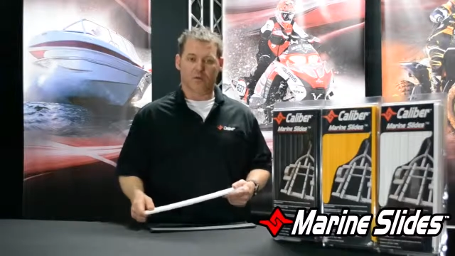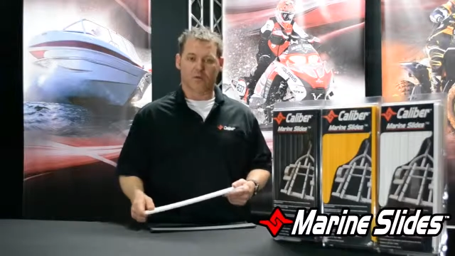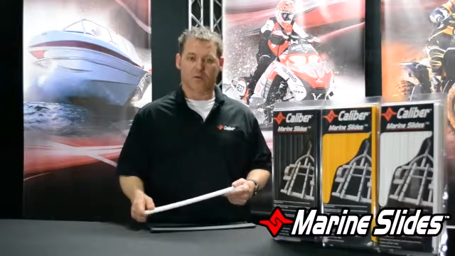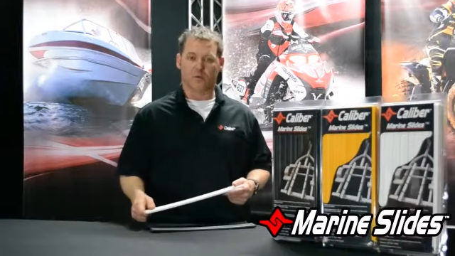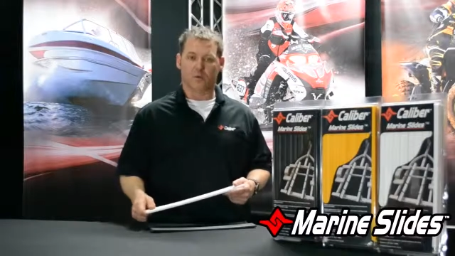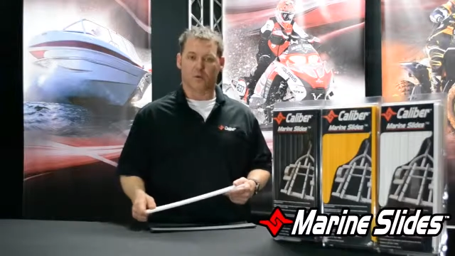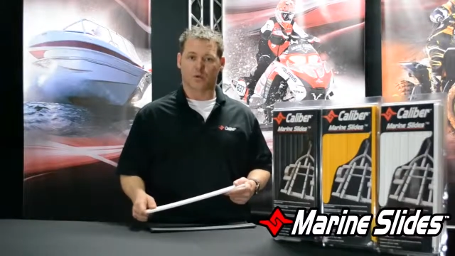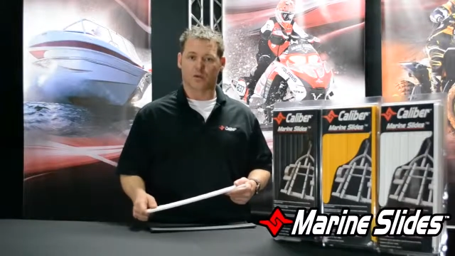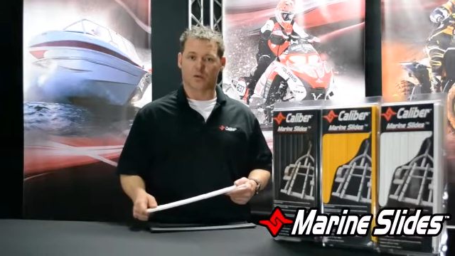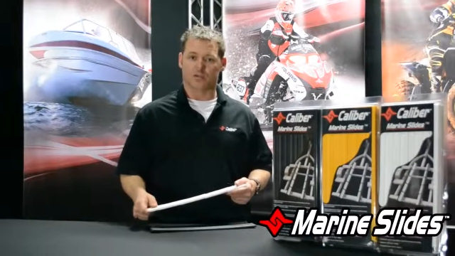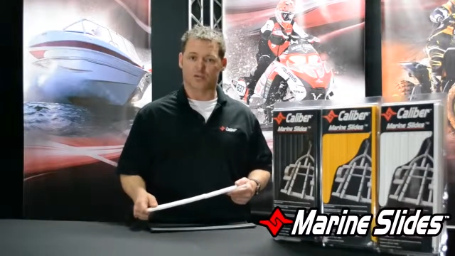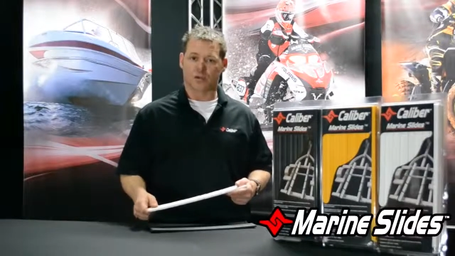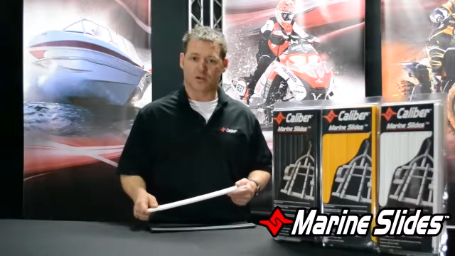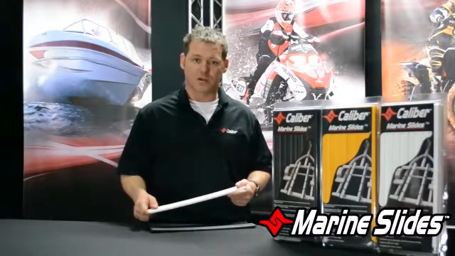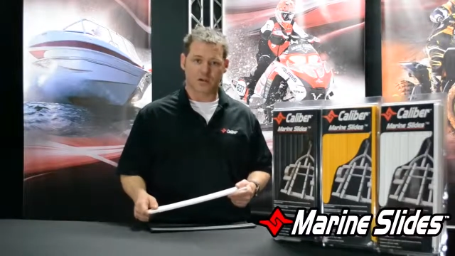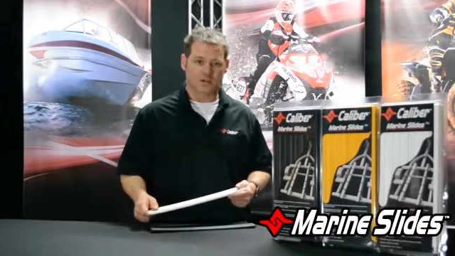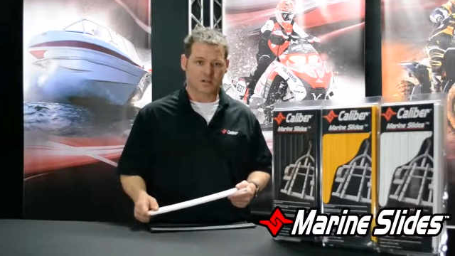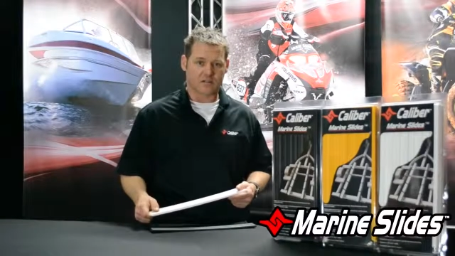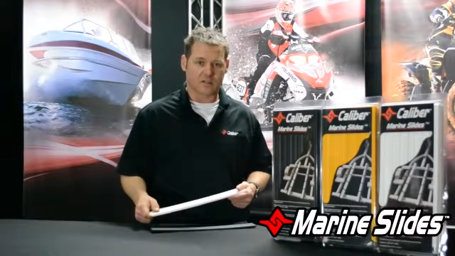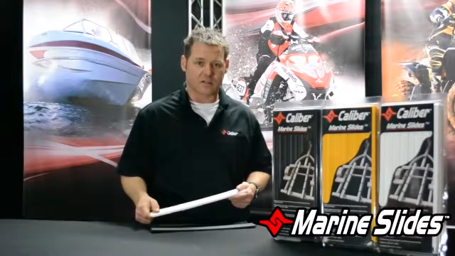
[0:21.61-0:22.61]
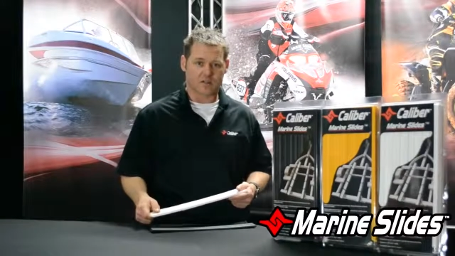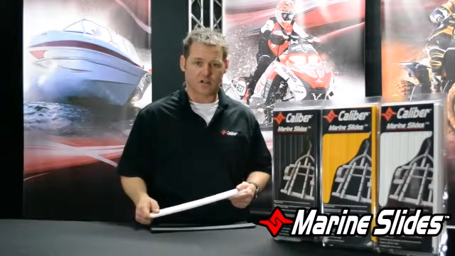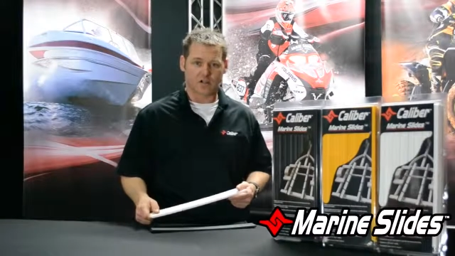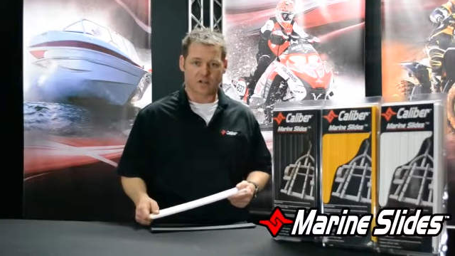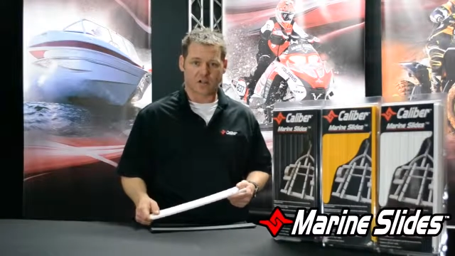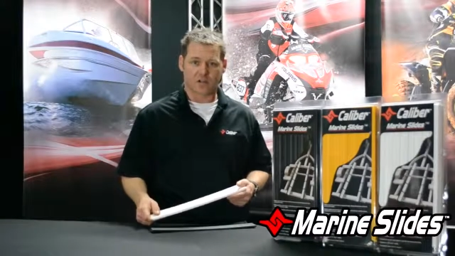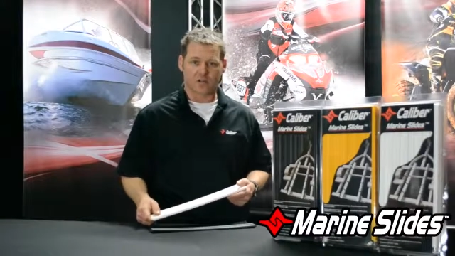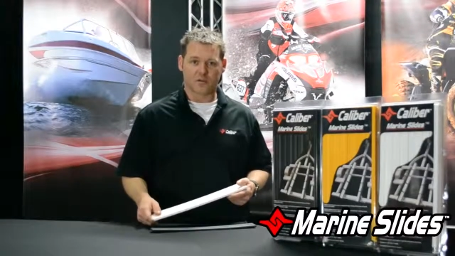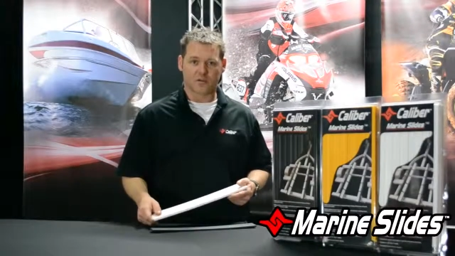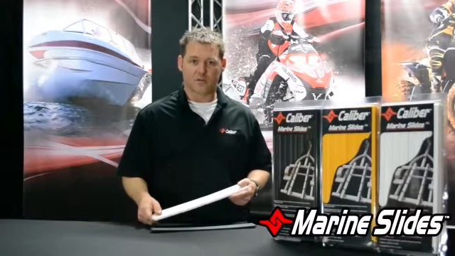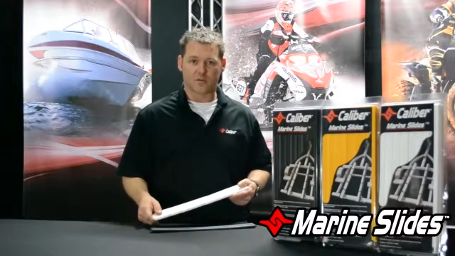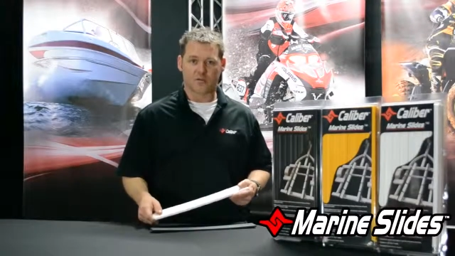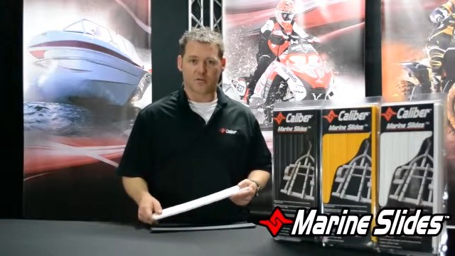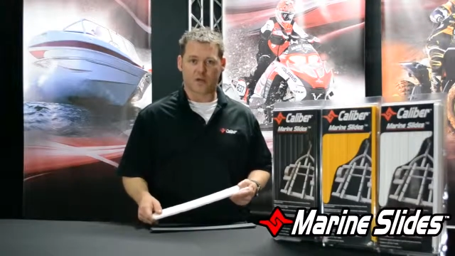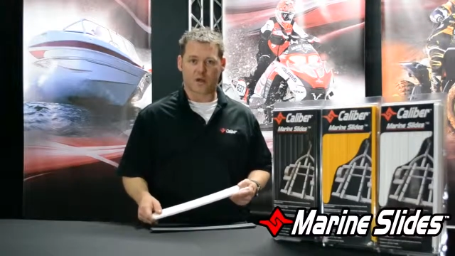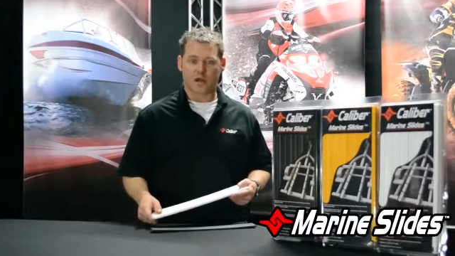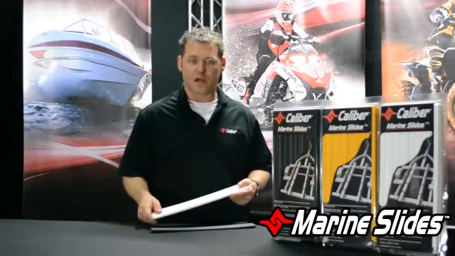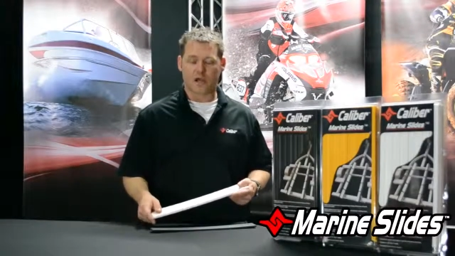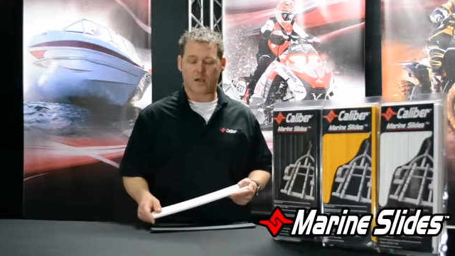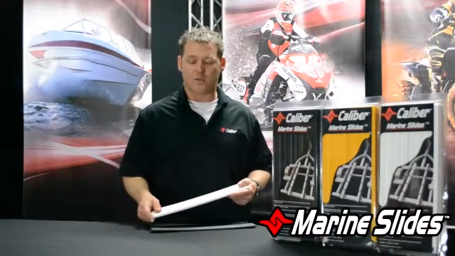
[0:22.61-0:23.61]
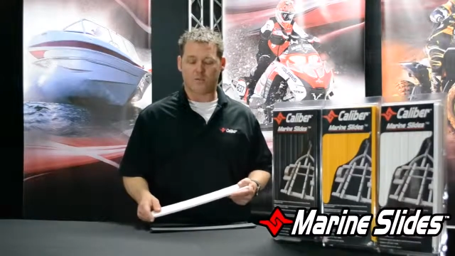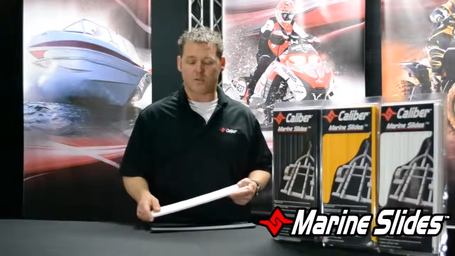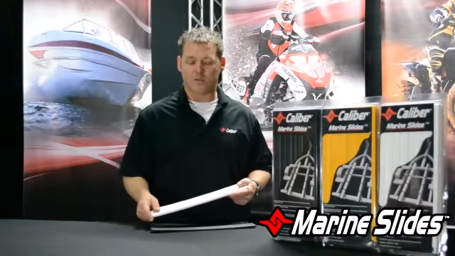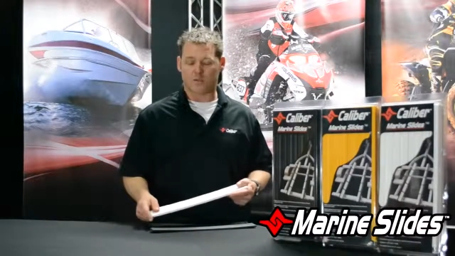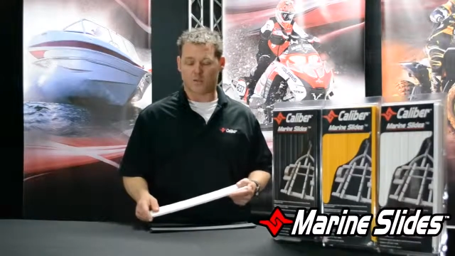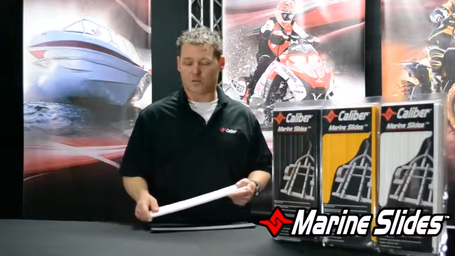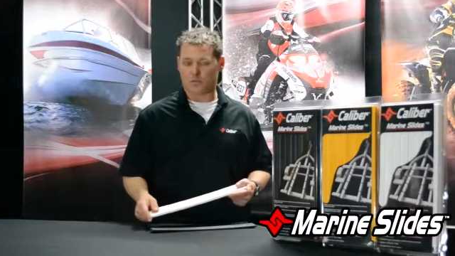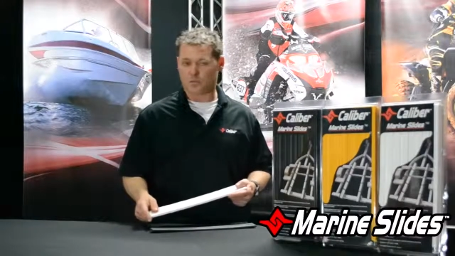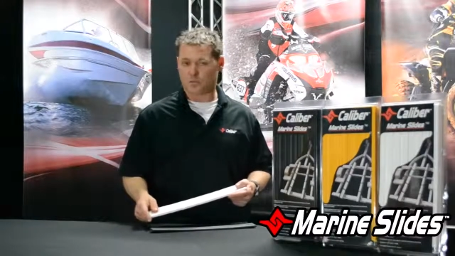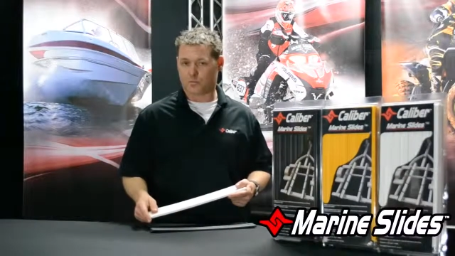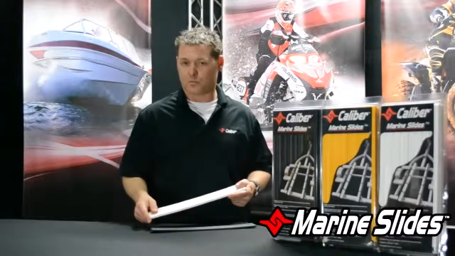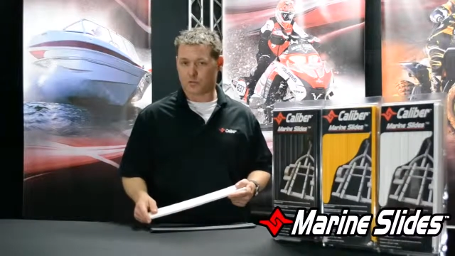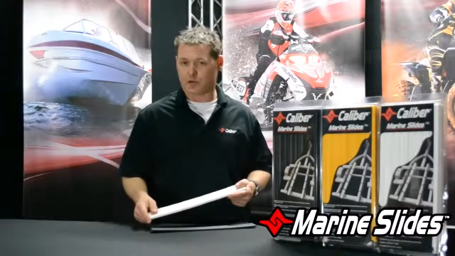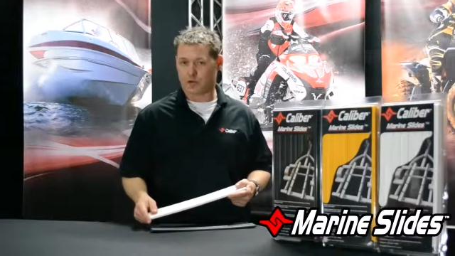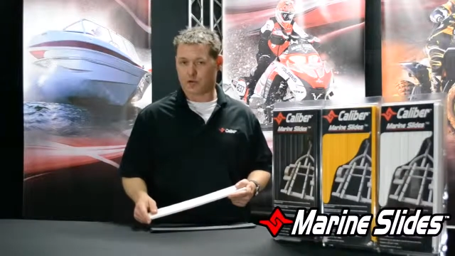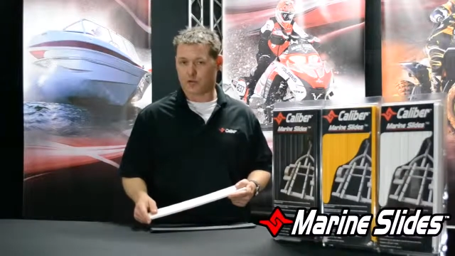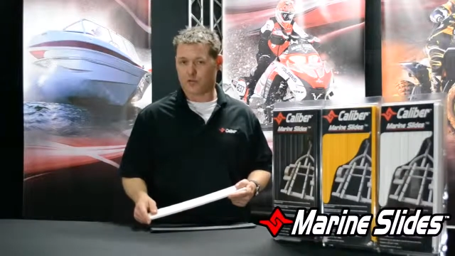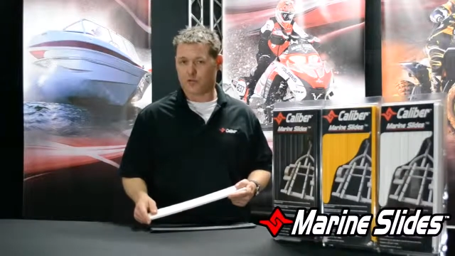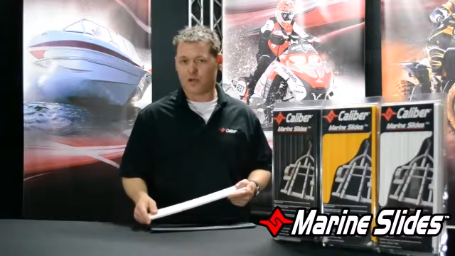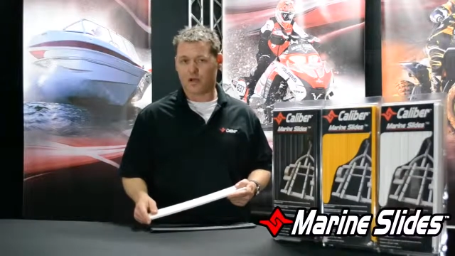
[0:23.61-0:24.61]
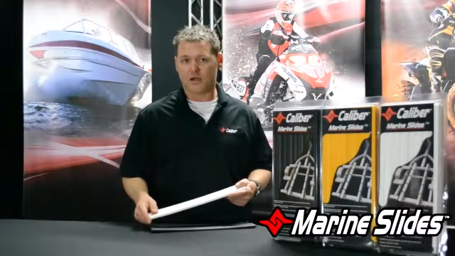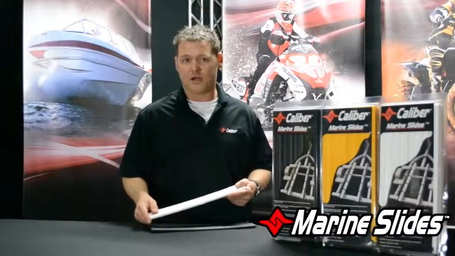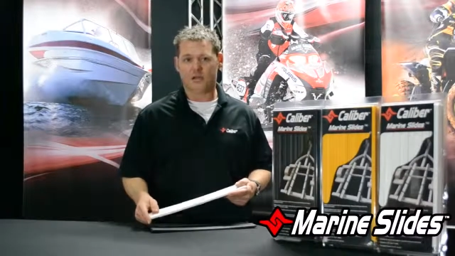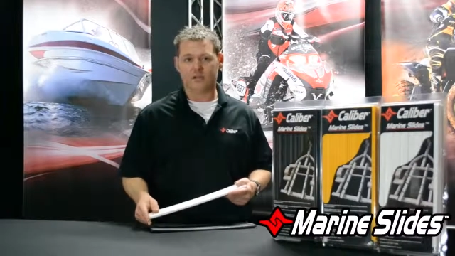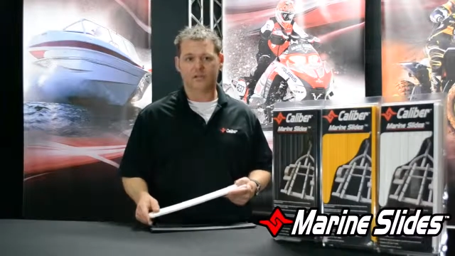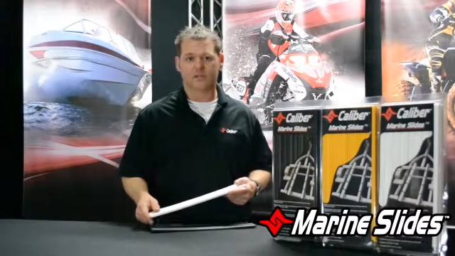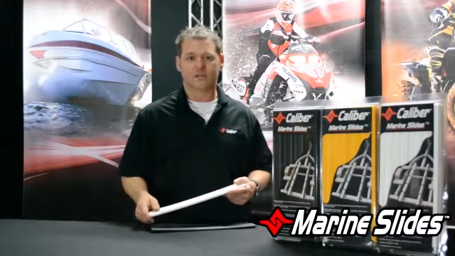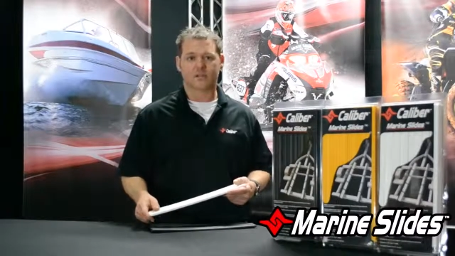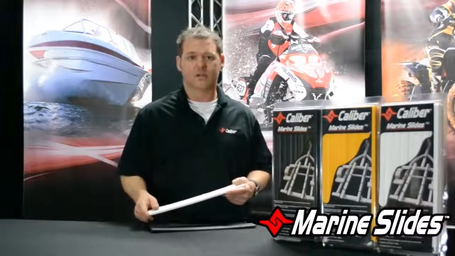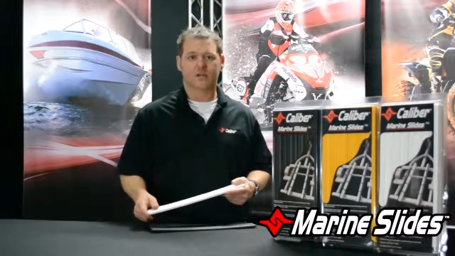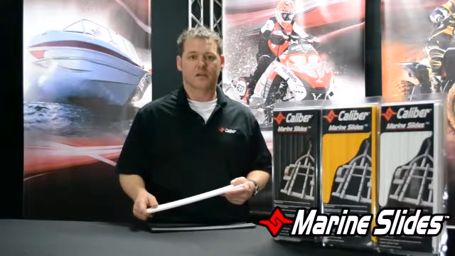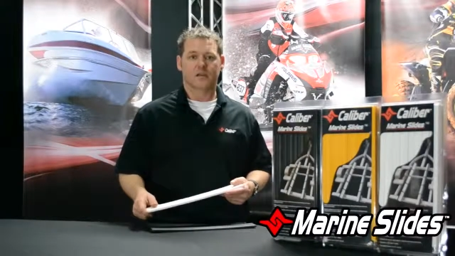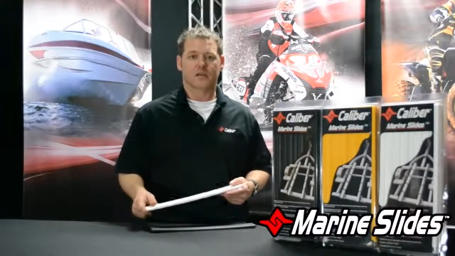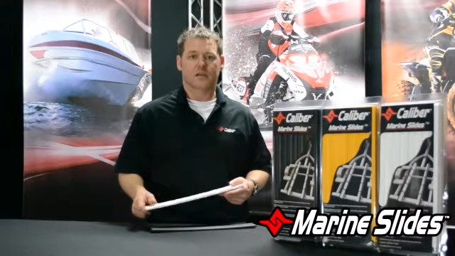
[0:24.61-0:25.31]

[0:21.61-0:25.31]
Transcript: You're putting a ton of tension on those straps and those bow lines